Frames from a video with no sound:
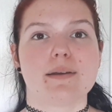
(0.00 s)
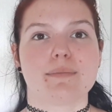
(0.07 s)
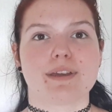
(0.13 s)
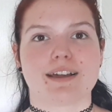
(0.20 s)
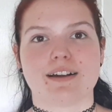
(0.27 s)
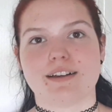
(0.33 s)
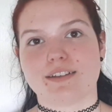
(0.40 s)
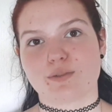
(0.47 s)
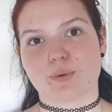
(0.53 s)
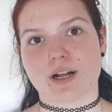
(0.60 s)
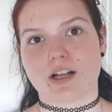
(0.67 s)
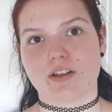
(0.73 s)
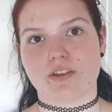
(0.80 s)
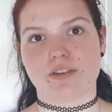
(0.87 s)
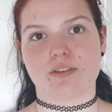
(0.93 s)
because
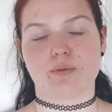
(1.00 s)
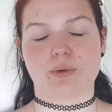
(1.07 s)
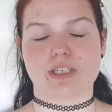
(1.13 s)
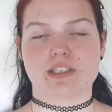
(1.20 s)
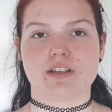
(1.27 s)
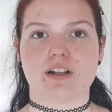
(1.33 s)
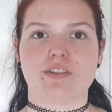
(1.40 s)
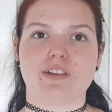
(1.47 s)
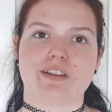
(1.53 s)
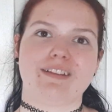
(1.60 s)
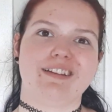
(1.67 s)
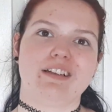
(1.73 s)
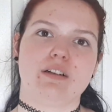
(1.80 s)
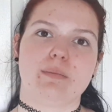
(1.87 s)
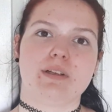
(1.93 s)
while we still have a
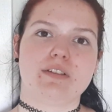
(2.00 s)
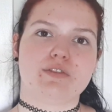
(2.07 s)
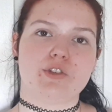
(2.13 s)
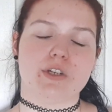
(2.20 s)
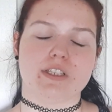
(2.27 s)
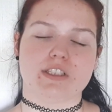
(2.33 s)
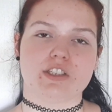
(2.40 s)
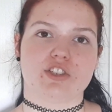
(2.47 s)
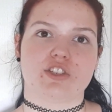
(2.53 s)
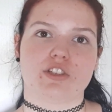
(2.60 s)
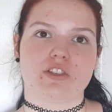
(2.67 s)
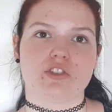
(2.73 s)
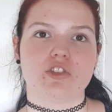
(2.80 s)
little bit of transitioning